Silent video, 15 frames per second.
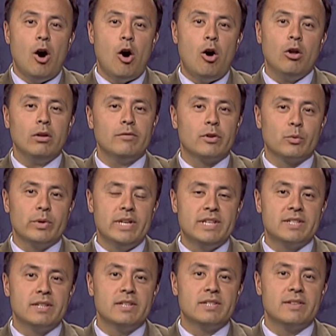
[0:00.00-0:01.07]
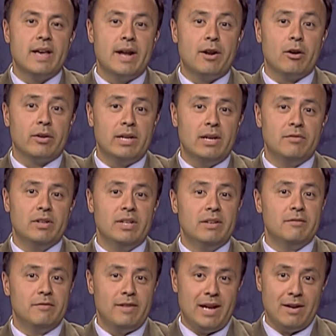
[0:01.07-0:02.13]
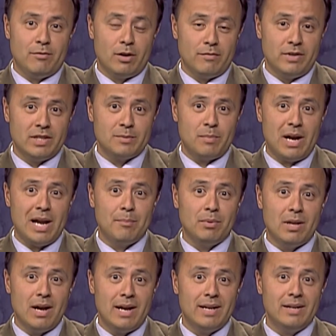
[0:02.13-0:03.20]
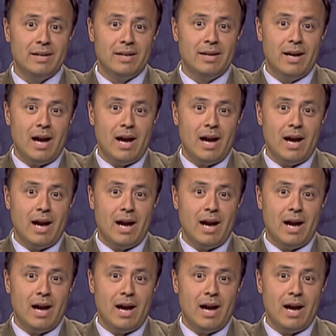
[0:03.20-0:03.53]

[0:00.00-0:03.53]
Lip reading: All of the reasons that are given in favor of this pipeline,